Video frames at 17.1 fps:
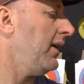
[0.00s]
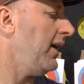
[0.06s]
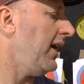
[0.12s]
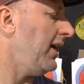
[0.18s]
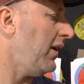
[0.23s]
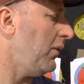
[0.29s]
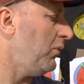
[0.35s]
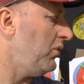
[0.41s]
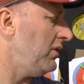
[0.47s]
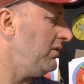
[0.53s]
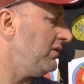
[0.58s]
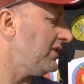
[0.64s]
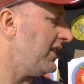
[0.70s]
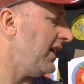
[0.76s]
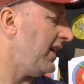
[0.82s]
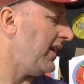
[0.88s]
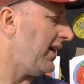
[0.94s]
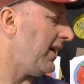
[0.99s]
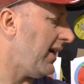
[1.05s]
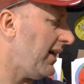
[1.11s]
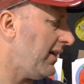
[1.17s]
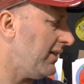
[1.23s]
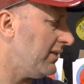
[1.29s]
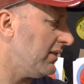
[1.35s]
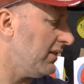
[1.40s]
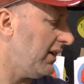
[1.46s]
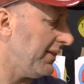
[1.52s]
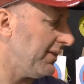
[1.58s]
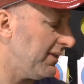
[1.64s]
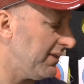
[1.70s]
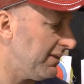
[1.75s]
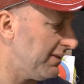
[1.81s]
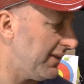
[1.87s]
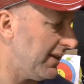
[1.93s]
I will say,
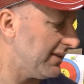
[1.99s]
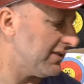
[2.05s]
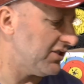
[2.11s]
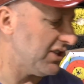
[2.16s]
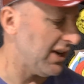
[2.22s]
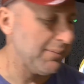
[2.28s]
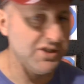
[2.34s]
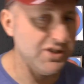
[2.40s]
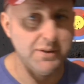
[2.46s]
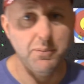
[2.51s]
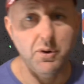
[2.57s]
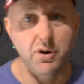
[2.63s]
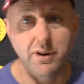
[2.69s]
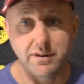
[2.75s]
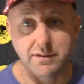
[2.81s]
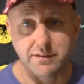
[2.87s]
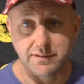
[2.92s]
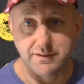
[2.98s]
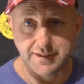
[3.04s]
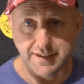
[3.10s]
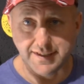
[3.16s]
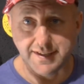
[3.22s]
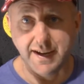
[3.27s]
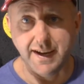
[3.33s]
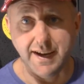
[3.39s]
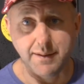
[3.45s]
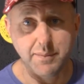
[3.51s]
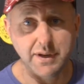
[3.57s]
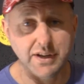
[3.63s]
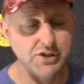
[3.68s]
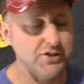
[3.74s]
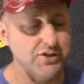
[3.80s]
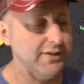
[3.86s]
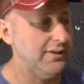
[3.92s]
like, there's a championship on today
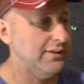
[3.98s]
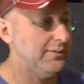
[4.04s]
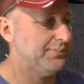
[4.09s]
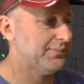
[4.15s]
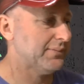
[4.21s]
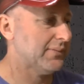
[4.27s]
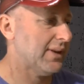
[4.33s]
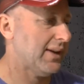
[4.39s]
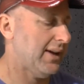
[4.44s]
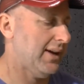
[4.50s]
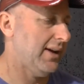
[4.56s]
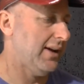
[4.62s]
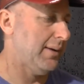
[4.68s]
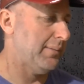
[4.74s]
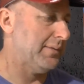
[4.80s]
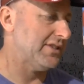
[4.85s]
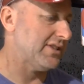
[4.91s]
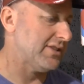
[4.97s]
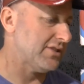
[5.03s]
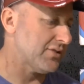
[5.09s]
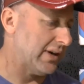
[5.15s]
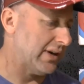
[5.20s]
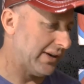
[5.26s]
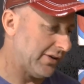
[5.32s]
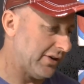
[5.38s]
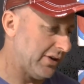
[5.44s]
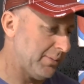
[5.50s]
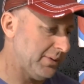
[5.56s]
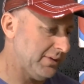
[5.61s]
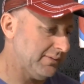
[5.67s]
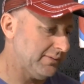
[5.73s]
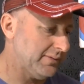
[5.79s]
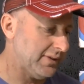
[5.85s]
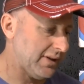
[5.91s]
being shot. It's the Australian
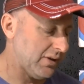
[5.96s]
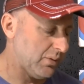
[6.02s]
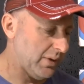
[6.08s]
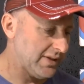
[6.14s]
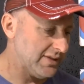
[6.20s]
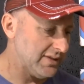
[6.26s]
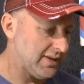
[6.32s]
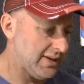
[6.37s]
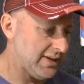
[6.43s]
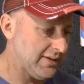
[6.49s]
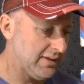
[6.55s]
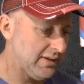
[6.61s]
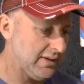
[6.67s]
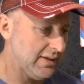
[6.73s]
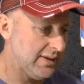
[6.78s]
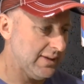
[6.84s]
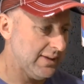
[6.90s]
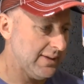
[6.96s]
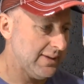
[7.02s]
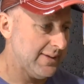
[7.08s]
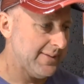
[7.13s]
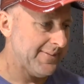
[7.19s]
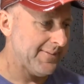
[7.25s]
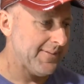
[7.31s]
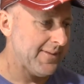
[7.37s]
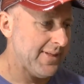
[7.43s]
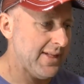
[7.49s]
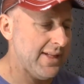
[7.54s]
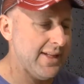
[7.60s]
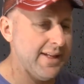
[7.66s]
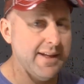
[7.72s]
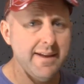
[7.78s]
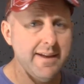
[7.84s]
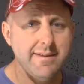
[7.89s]
Open in Queensland.
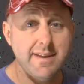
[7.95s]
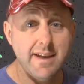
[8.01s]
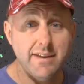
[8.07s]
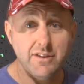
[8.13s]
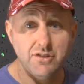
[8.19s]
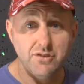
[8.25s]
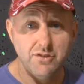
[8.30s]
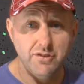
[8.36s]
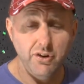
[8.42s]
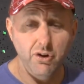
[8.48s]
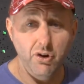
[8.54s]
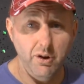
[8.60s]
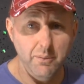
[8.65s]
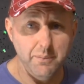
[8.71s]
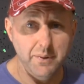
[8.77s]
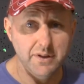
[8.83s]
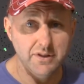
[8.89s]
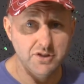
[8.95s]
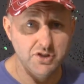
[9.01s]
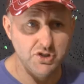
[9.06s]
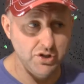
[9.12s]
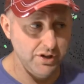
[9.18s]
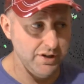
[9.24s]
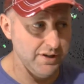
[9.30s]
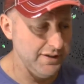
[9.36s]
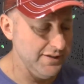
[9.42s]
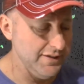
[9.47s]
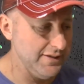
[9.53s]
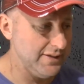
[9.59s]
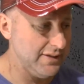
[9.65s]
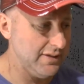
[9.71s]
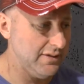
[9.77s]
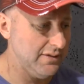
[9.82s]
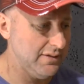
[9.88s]
Now the top
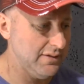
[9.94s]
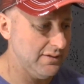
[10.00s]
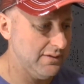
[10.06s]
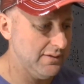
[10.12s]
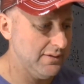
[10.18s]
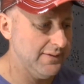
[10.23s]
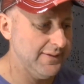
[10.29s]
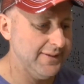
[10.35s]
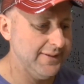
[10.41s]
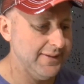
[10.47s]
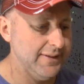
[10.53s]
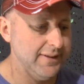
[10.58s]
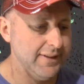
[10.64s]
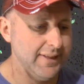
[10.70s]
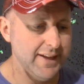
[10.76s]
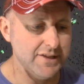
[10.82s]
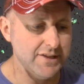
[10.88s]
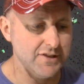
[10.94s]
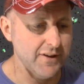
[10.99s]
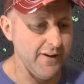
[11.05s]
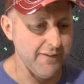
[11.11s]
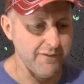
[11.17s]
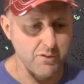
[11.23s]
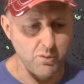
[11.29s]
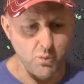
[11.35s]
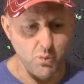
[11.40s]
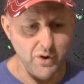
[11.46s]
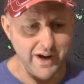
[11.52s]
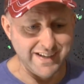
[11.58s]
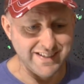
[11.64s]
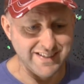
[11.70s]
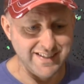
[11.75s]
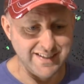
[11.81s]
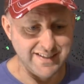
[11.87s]
shooters, let's go from
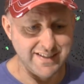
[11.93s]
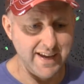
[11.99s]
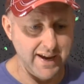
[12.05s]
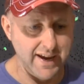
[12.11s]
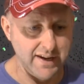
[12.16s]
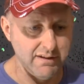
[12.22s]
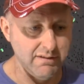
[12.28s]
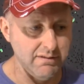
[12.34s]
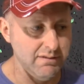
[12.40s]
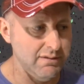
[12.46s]
1 to 10.